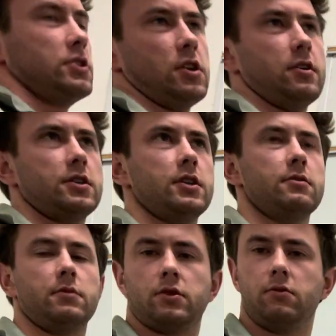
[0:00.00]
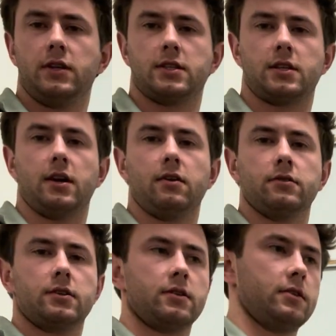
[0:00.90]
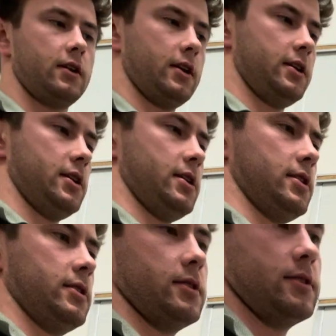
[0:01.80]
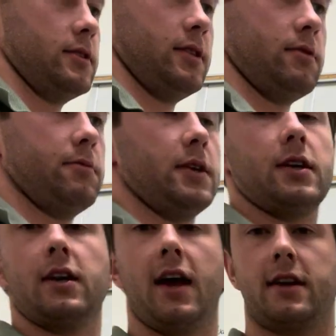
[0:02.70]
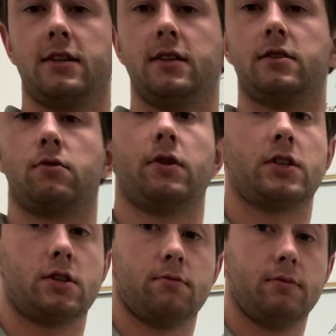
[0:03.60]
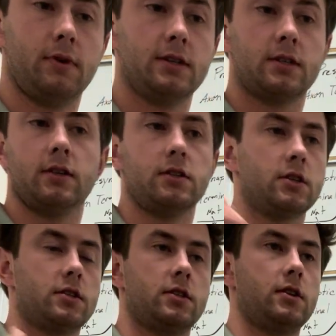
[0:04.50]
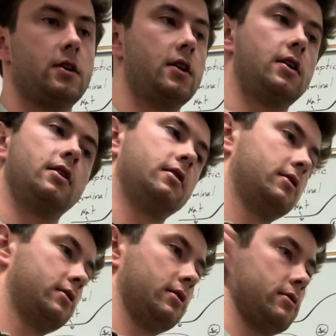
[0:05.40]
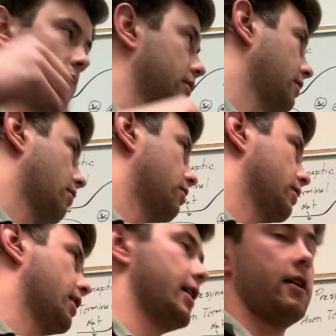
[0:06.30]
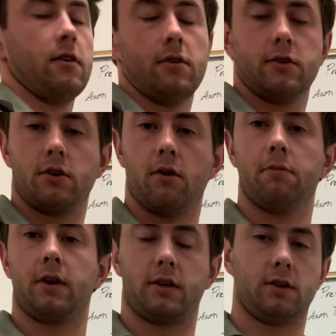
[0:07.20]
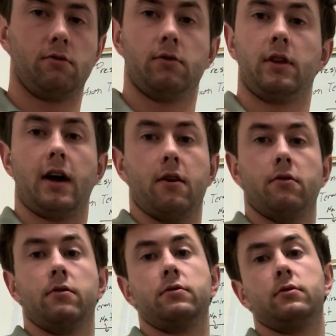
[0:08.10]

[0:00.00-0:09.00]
junction between cells, and there'll be connections which basically just they're all ionotropic. You allow